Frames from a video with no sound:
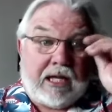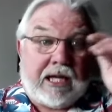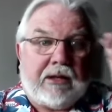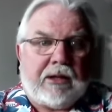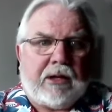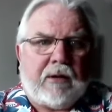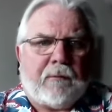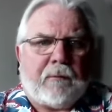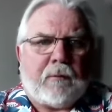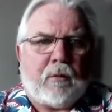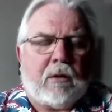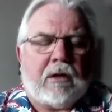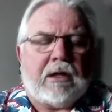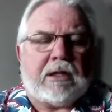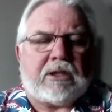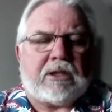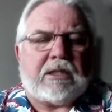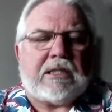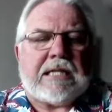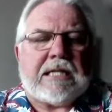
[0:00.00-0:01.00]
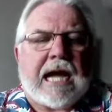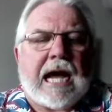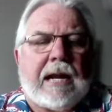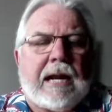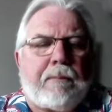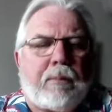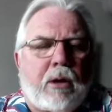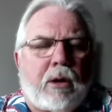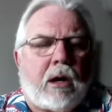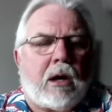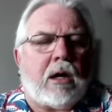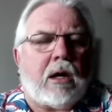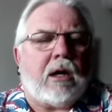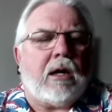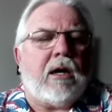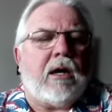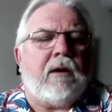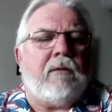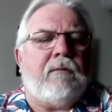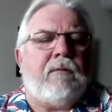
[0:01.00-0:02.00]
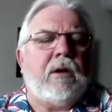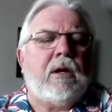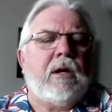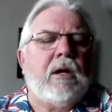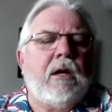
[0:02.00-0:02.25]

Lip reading: and therefore it's not part of